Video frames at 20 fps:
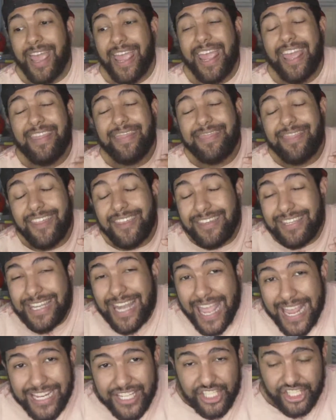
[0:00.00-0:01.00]
in the
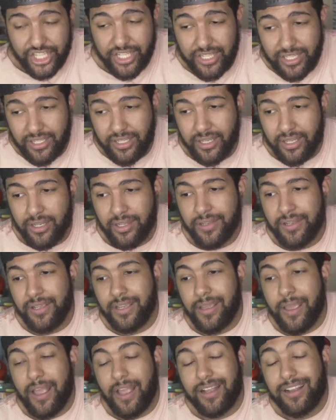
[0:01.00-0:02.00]
nation
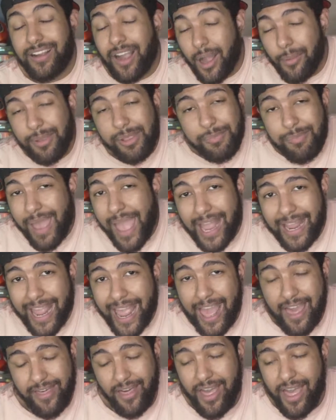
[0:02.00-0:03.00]
coming back
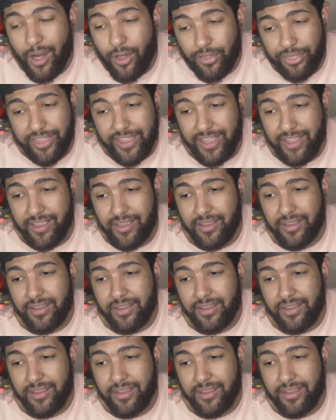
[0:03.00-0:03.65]
healthy.